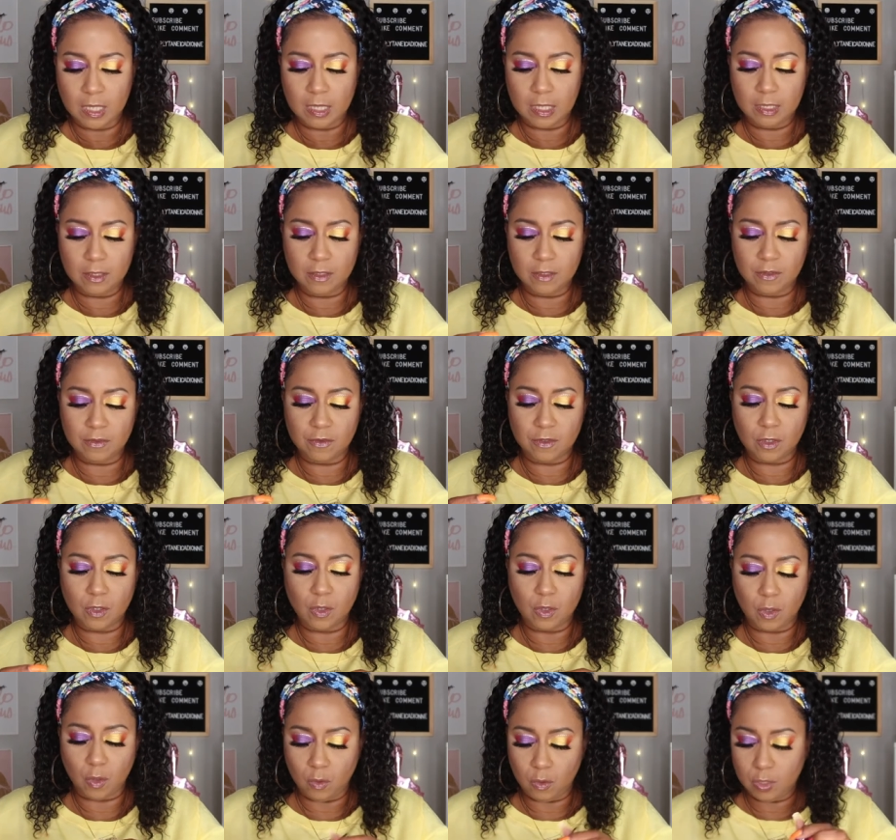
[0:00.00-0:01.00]
this is
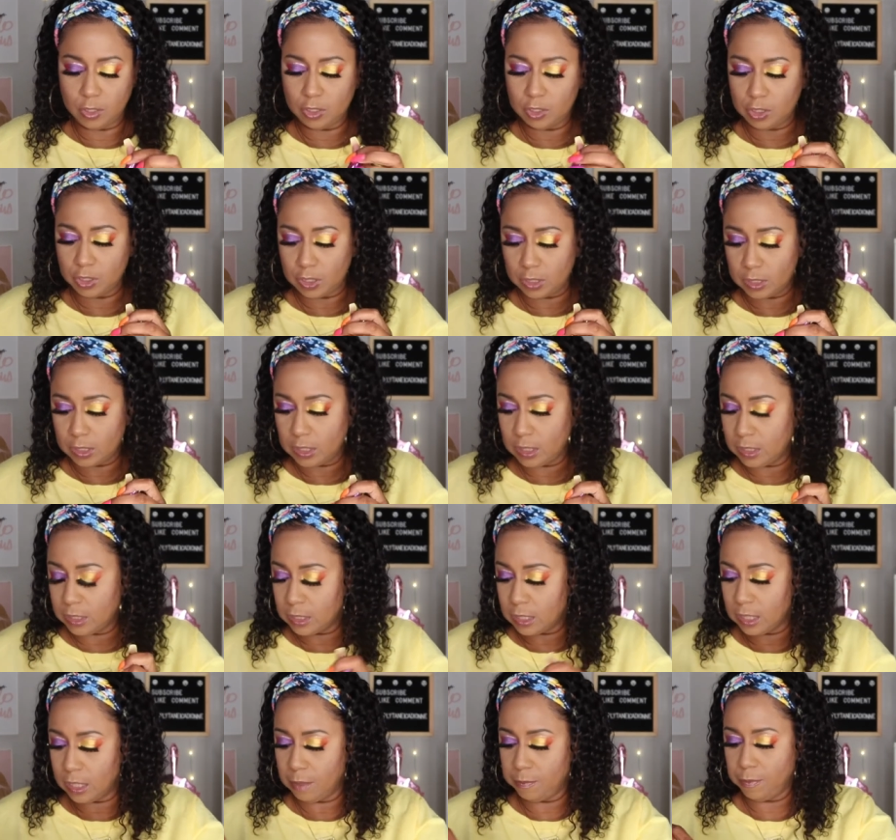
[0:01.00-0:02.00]
gorgeous.
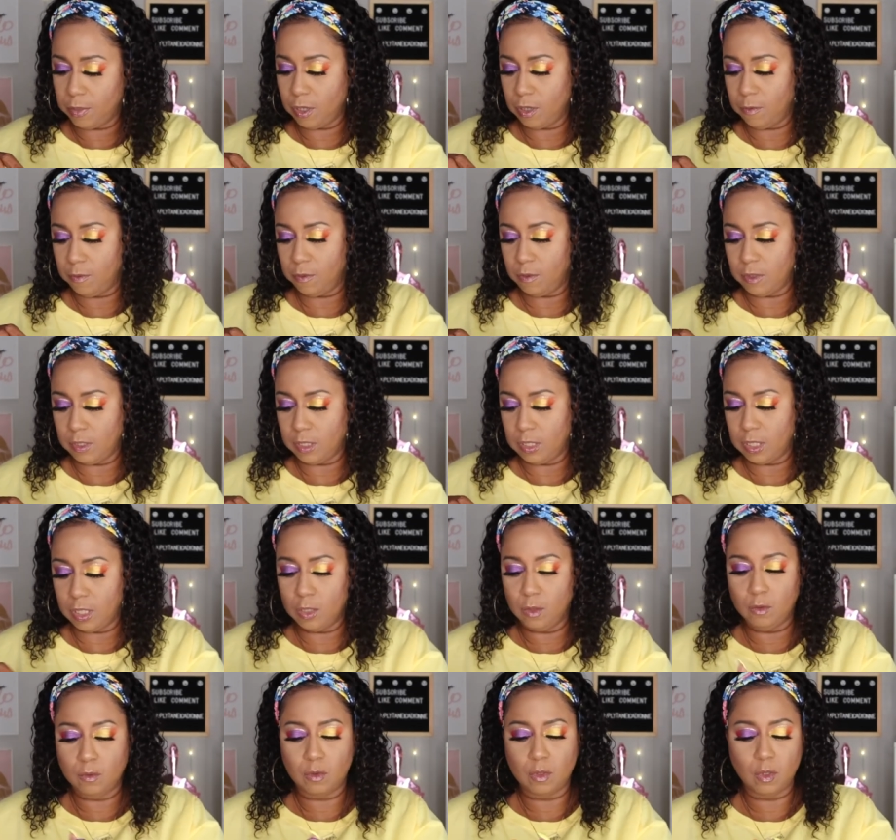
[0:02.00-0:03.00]
This purple
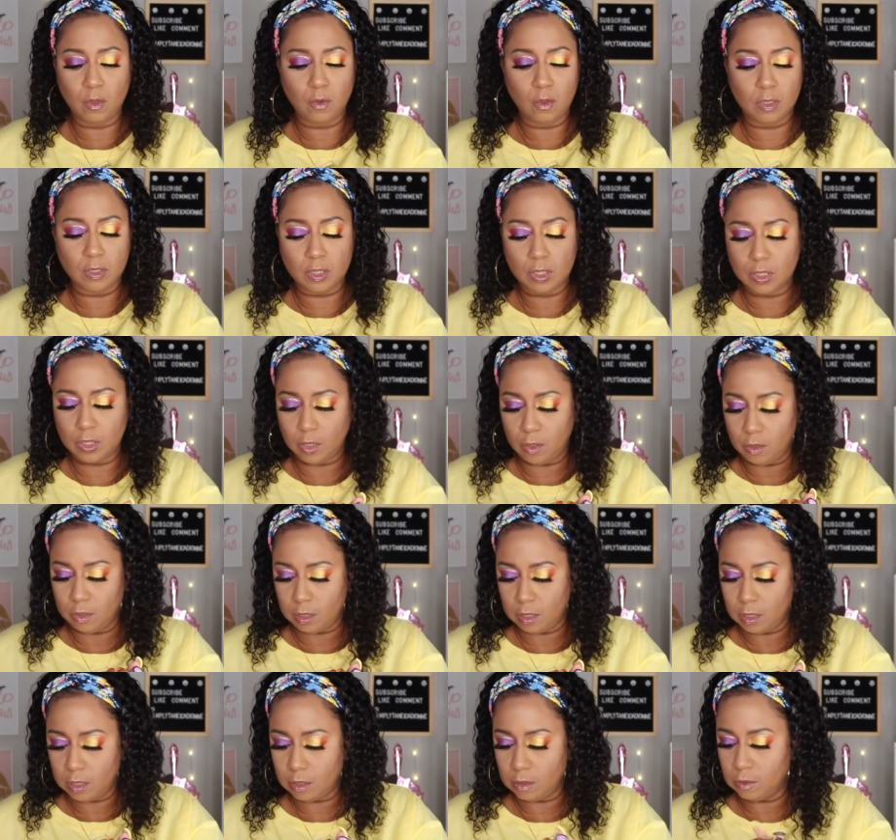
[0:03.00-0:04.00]
alone, Lord
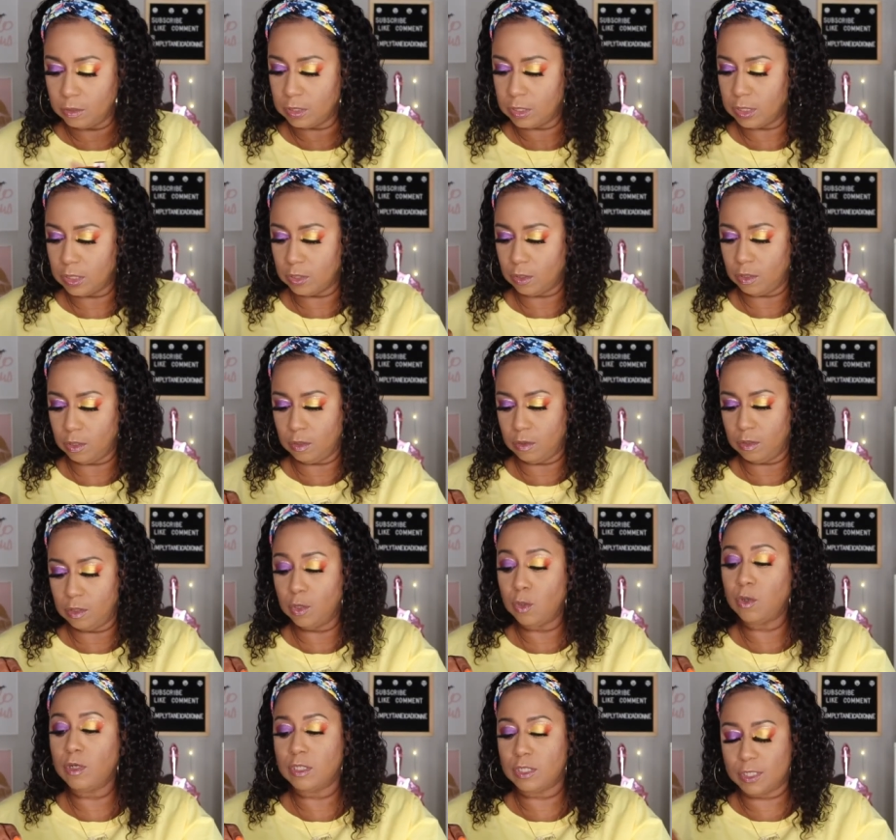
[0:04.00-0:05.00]
Star, or is it Star Lord?
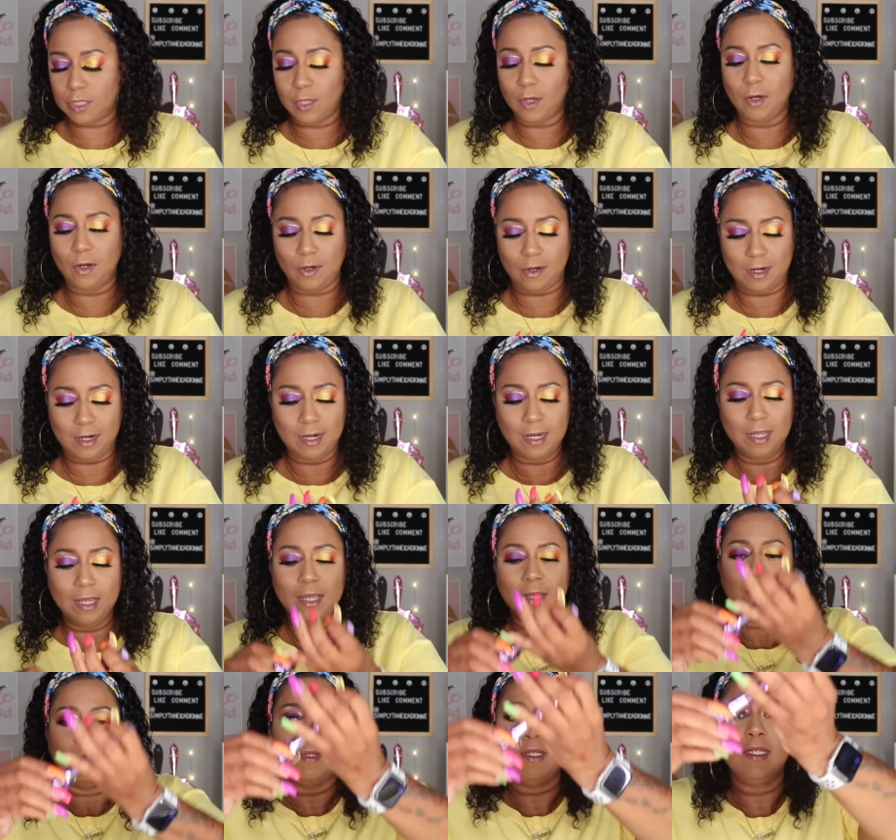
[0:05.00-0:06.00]
Lord Star.
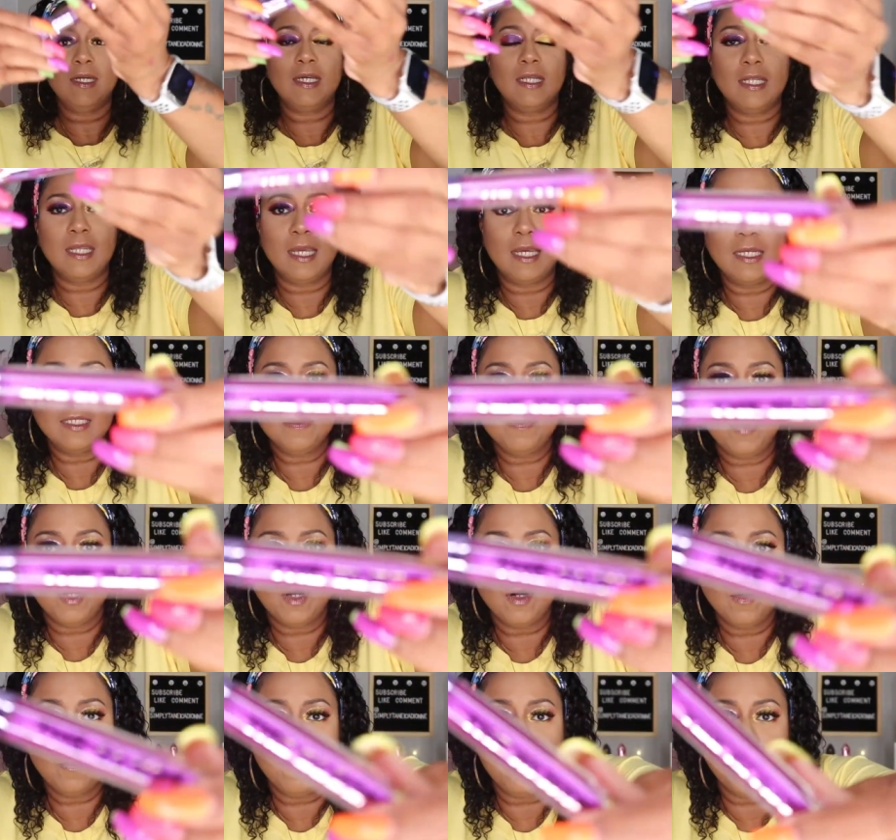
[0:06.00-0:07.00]
But look at that. It's
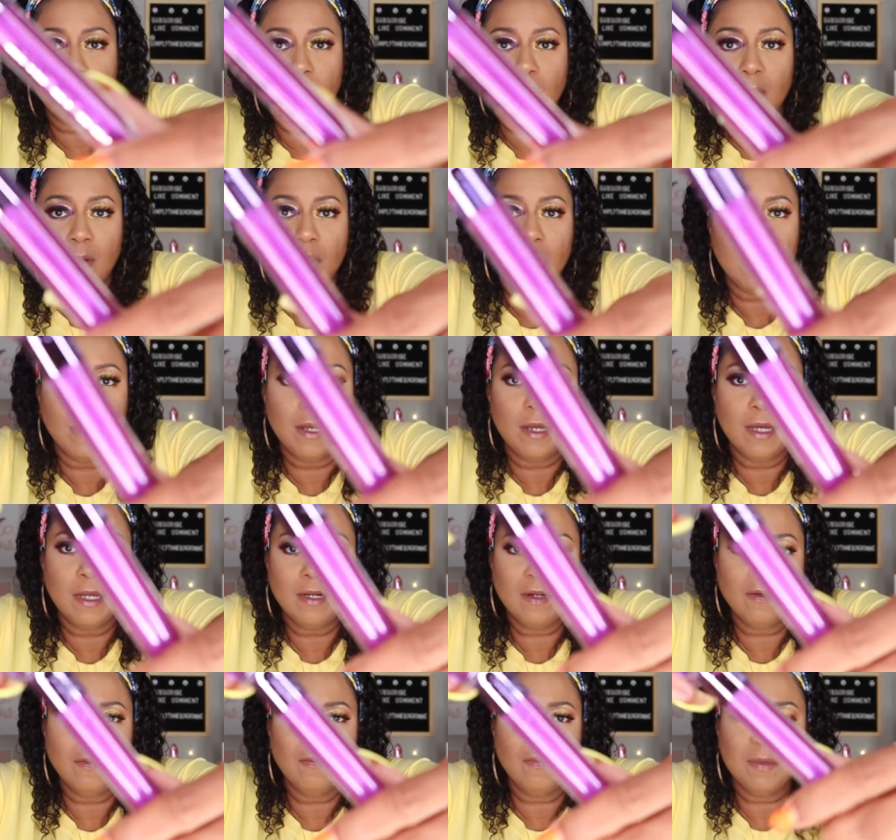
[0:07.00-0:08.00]
purple. I, I
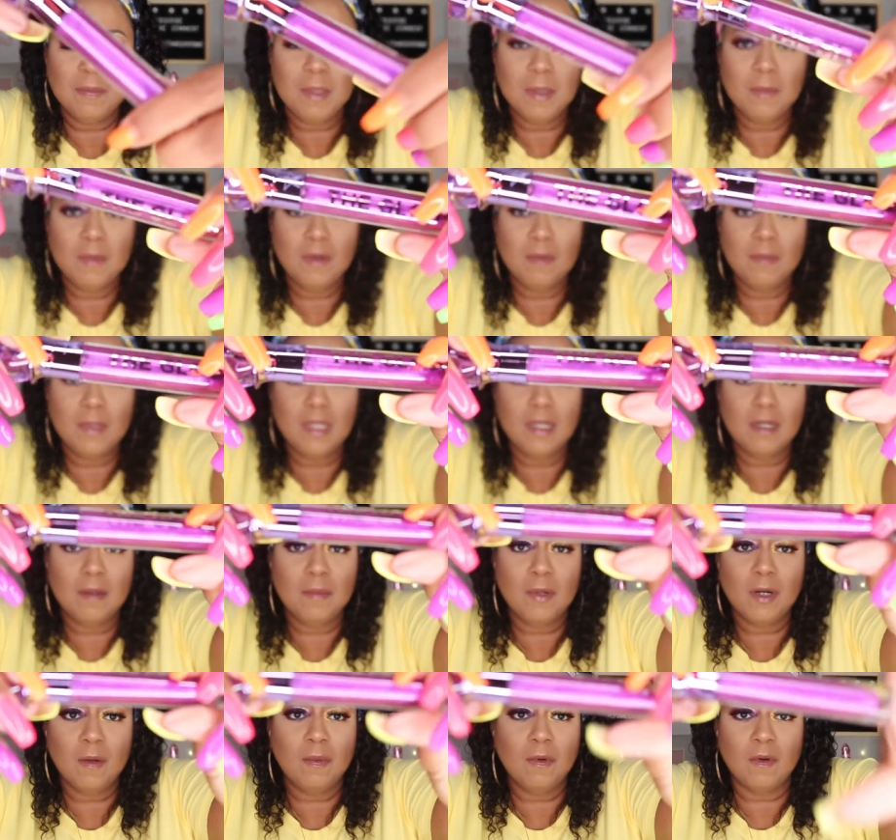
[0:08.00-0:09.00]
don't remember it being a
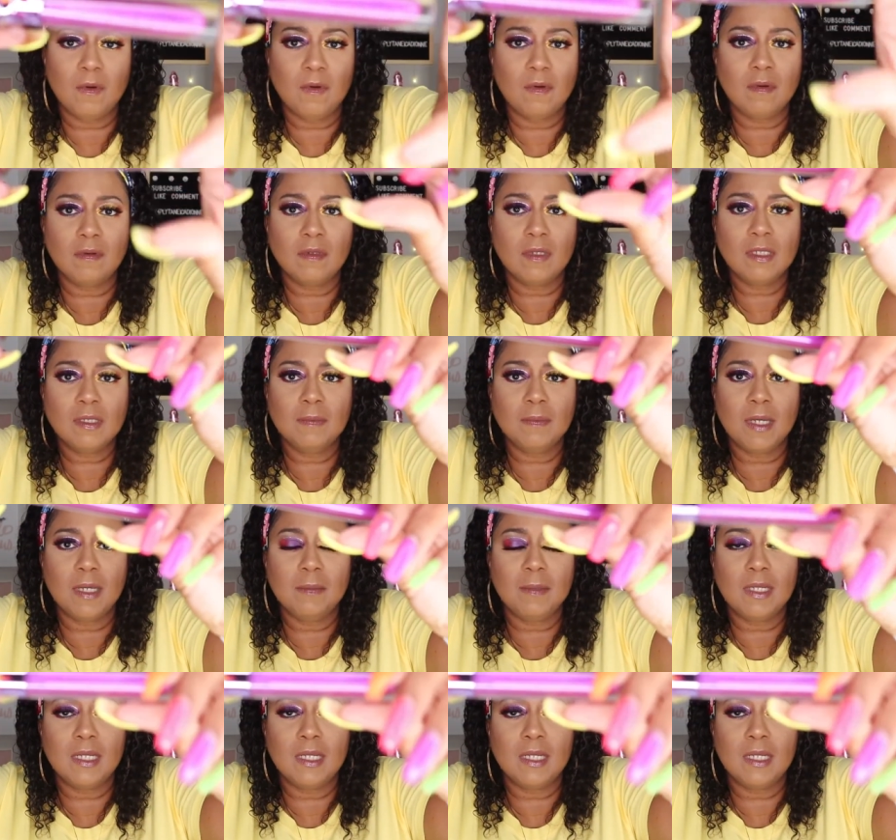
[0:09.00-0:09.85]
purple. This might